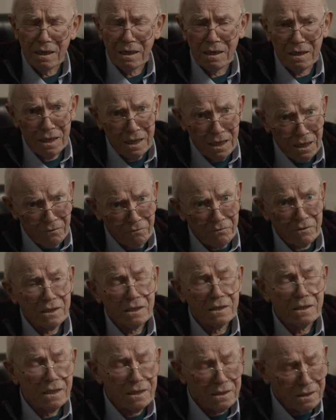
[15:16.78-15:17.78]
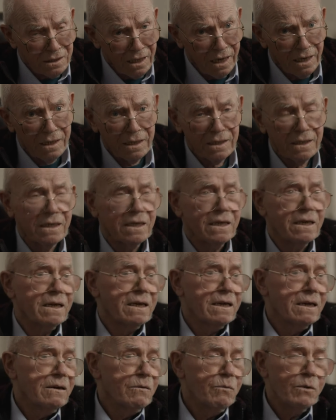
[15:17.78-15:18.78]
Even to this day,
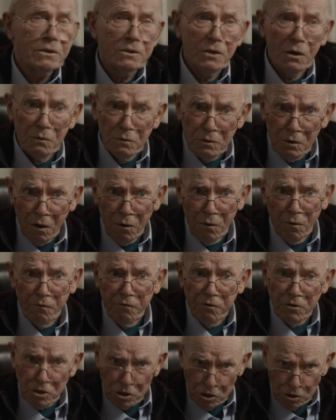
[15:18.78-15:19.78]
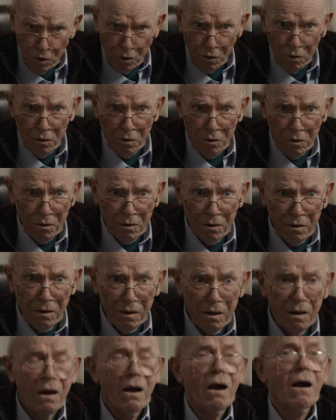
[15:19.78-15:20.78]
we don't know for sure
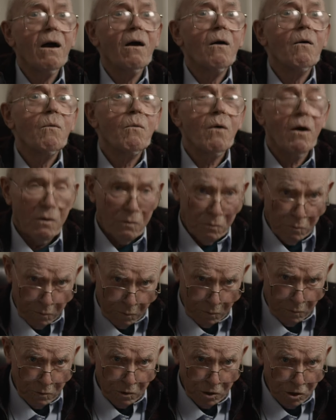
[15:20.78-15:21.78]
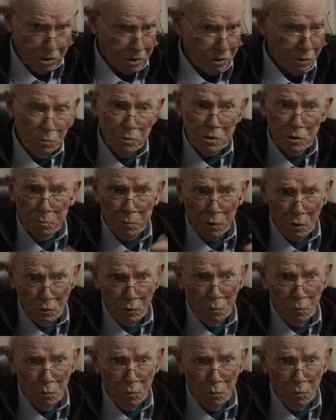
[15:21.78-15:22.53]
what she was put